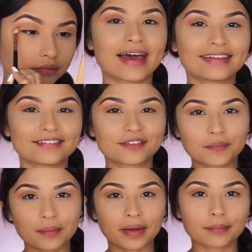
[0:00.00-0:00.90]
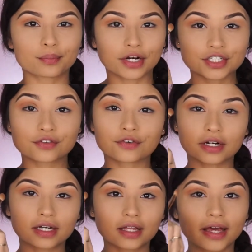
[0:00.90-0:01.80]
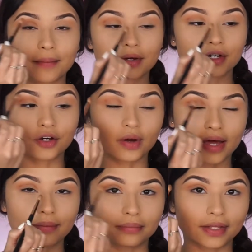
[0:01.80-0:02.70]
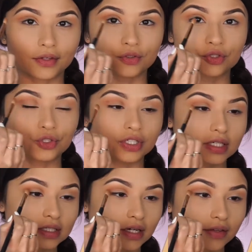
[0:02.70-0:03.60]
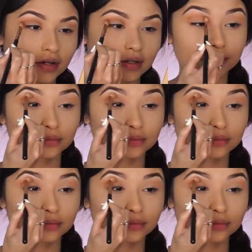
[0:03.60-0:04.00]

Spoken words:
And then flipping my brush vertically, I'm gonna go ahead and blend those two shades together.